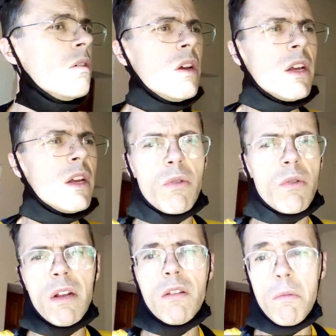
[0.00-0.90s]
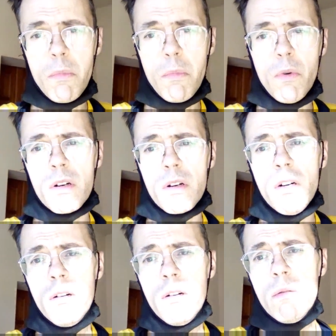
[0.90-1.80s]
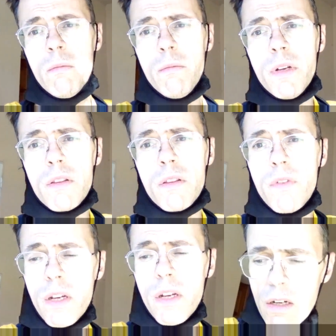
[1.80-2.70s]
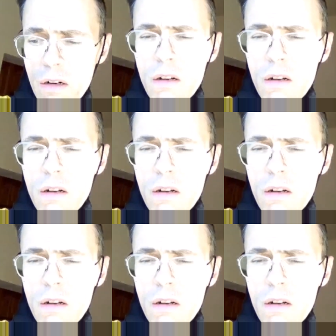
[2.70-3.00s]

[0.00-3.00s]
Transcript: It's right on the border between